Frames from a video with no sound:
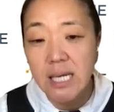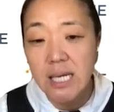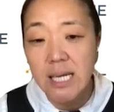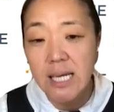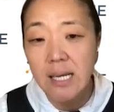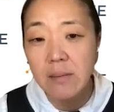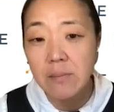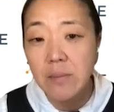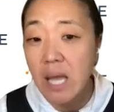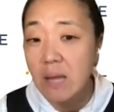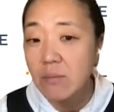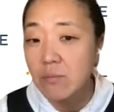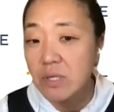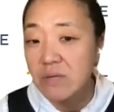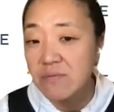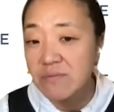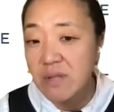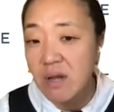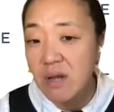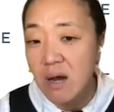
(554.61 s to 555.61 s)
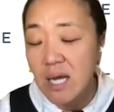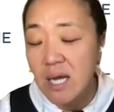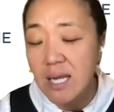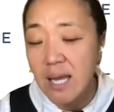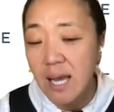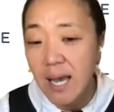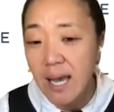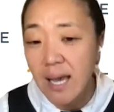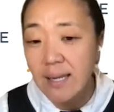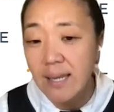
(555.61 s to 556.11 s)
and we've not
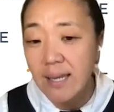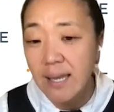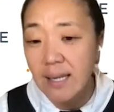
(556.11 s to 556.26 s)
had